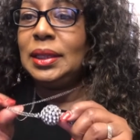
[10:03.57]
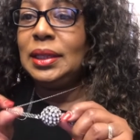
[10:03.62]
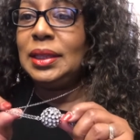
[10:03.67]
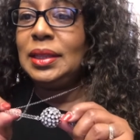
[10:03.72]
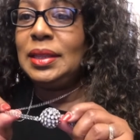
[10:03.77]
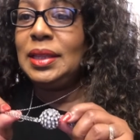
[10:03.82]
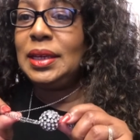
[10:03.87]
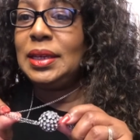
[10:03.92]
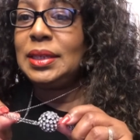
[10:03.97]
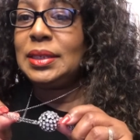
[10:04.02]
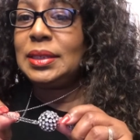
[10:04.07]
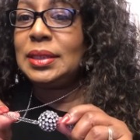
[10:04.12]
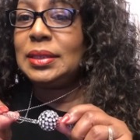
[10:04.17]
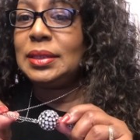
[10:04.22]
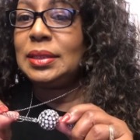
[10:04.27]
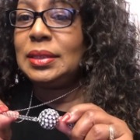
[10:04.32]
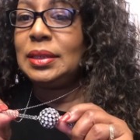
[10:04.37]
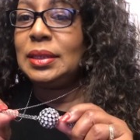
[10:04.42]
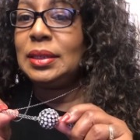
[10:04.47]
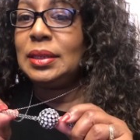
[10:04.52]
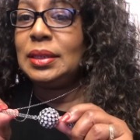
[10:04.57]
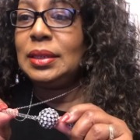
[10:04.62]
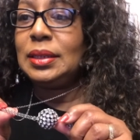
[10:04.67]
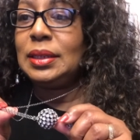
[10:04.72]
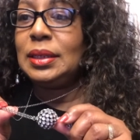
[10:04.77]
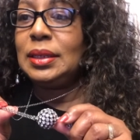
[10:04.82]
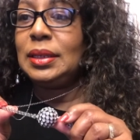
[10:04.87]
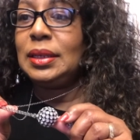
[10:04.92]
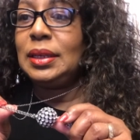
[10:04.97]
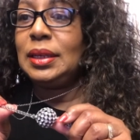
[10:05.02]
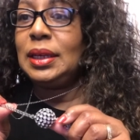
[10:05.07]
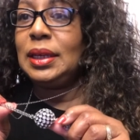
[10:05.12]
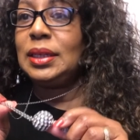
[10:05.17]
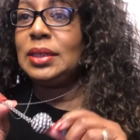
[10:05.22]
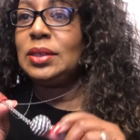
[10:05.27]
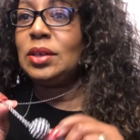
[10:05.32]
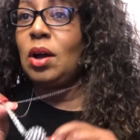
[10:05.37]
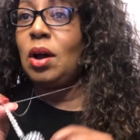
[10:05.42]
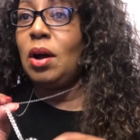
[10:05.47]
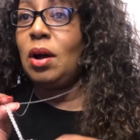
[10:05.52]
this is
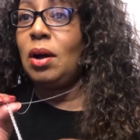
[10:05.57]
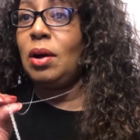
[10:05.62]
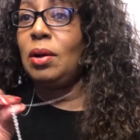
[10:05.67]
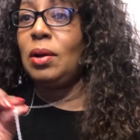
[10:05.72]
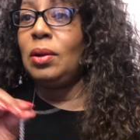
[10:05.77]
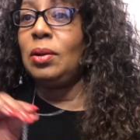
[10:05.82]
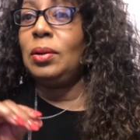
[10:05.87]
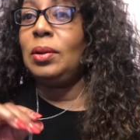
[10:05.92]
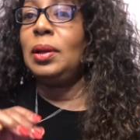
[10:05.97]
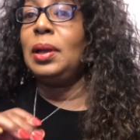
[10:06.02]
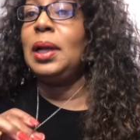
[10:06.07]
all